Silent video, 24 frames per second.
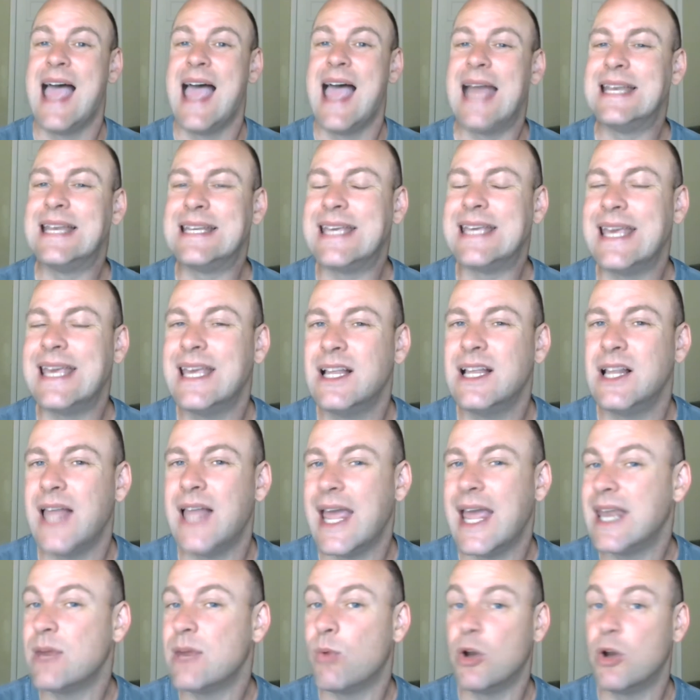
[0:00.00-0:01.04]
and kill
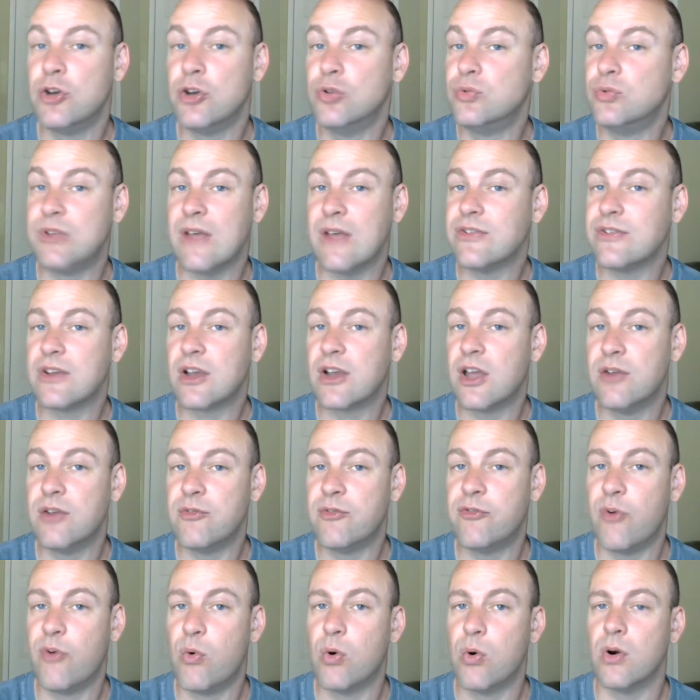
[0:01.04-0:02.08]
anyone who doesn't
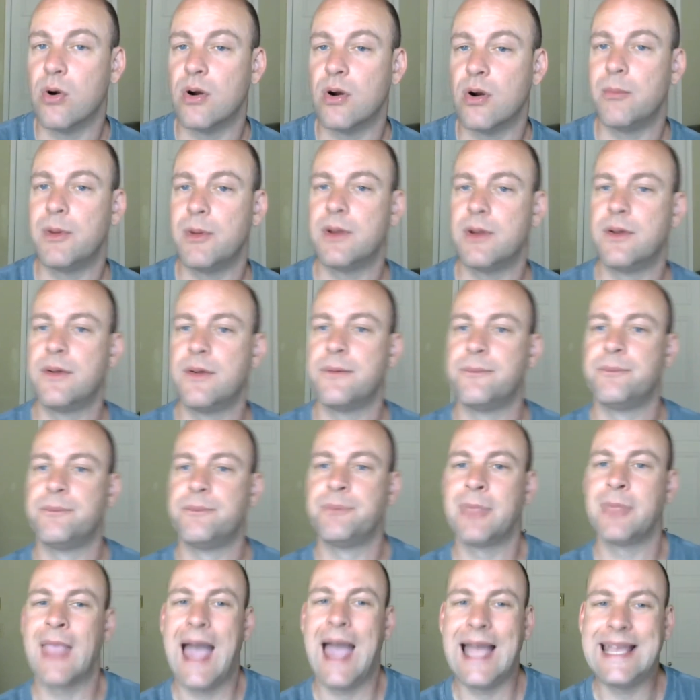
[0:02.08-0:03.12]
conform.
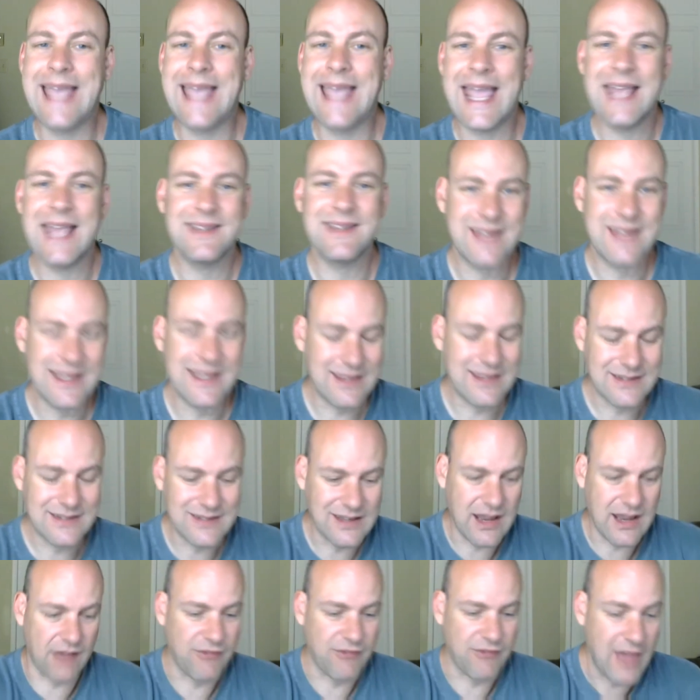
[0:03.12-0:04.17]
I can't say this
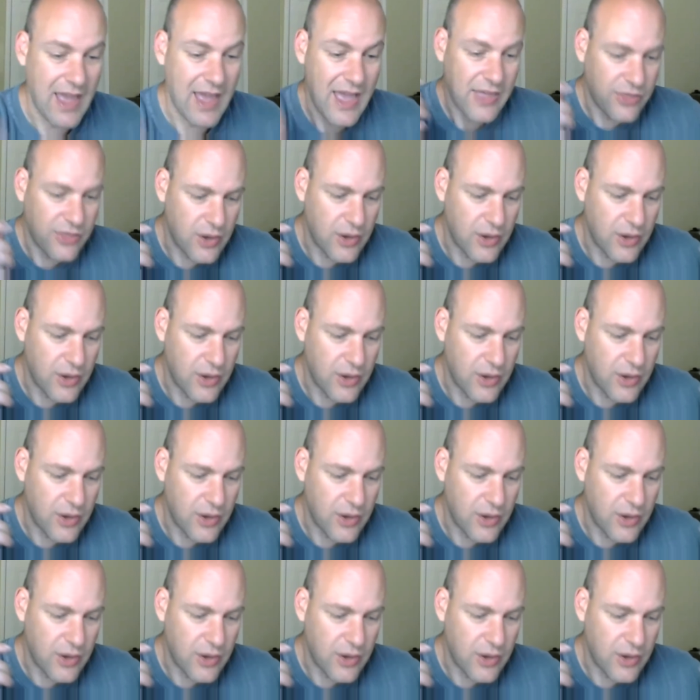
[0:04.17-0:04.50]
enough. They're